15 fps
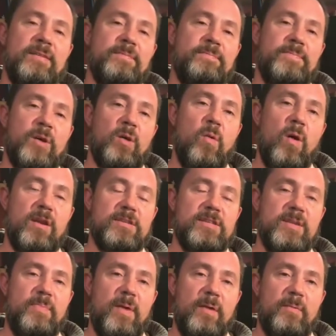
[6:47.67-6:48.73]

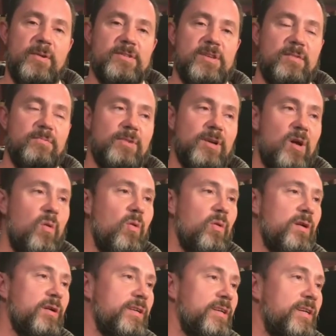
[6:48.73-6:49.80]
quality by which I
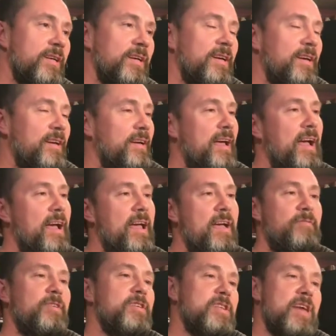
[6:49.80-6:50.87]
record
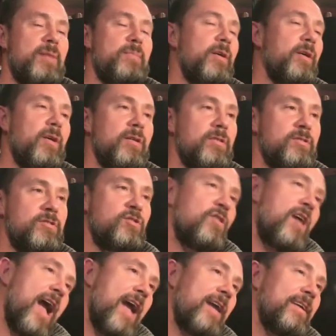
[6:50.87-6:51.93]
every time I go to
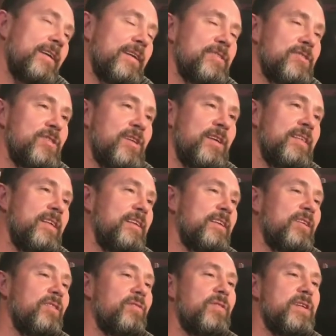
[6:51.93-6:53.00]
track, and should I then
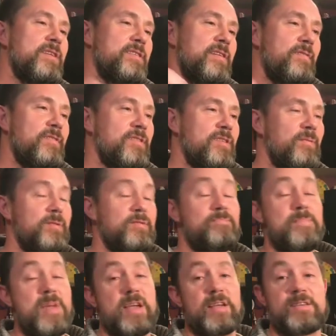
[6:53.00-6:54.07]
increase every time I
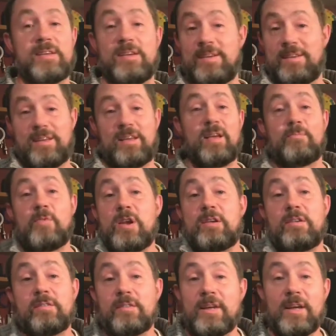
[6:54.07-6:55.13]
mix? Like I'm
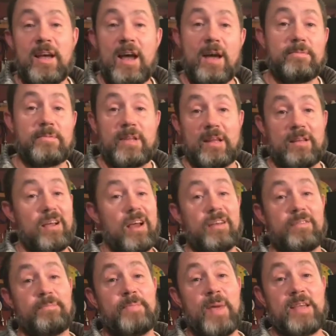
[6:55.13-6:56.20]
kind
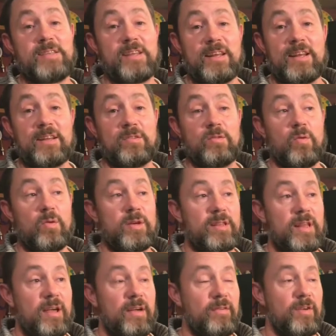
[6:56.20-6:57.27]
of basically ignoring
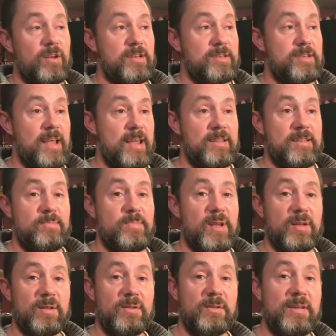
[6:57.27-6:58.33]
that. I've got it set in the
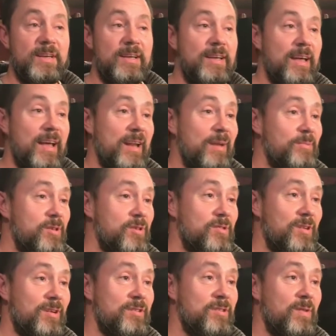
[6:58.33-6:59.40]
middle, and I'm just
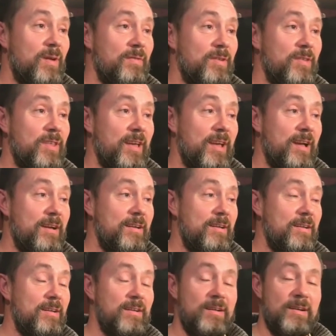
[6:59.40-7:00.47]
trying to do everything I
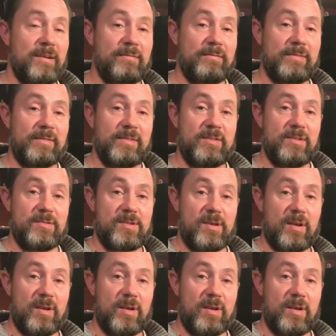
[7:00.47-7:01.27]
do as I go